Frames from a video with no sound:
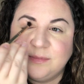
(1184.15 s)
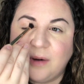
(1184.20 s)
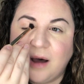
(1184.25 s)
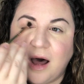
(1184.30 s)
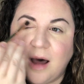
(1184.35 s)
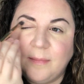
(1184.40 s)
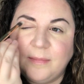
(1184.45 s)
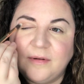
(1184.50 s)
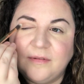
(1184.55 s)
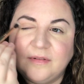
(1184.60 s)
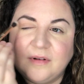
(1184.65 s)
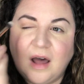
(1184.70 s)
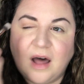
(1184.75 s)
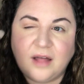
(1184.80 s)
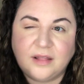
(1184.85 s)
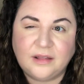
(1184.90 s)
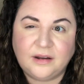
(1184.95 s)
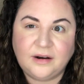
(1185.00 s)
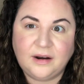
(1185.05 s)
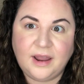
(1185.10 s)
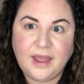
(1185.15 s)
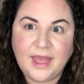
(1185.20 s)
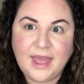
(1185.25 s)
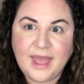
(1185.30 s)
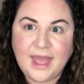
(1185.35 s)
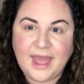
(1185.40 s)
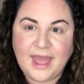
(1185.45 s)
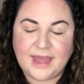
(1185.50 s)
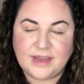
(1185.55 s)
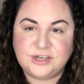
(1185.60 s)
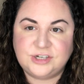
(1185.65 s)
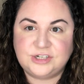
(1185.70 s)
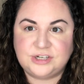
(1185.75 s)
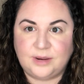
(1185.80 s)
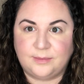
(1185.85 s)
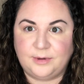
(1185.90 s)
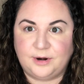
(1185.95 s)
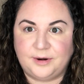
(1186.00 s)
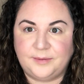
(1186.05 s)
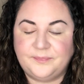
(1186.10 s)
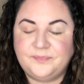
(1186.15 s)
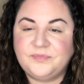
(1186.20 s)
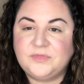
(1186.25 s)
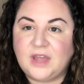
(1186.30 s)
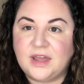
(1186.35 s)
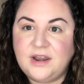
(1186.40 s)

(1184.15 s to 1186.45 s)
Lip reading: pop of color and shimmer.